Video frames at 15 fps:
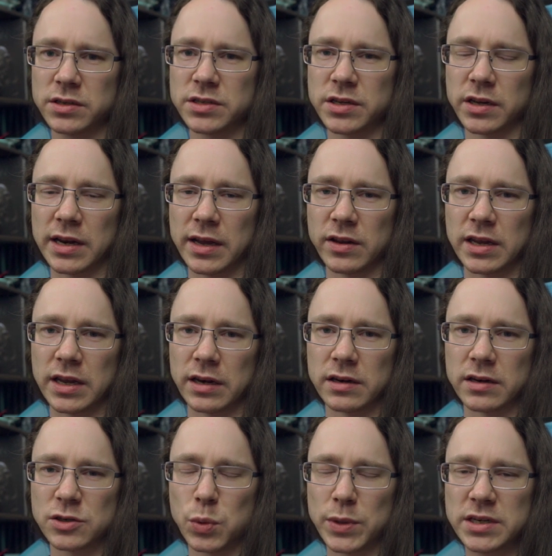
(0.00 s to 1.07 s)
so now you're getting
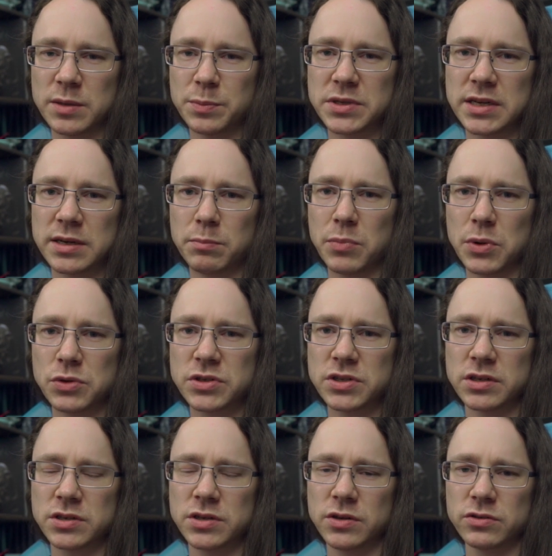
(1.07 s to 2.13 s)
a 20%
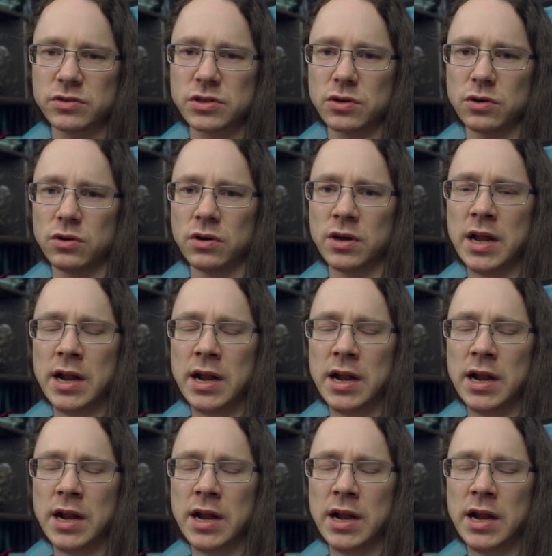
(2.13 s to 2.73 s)
boost to your score,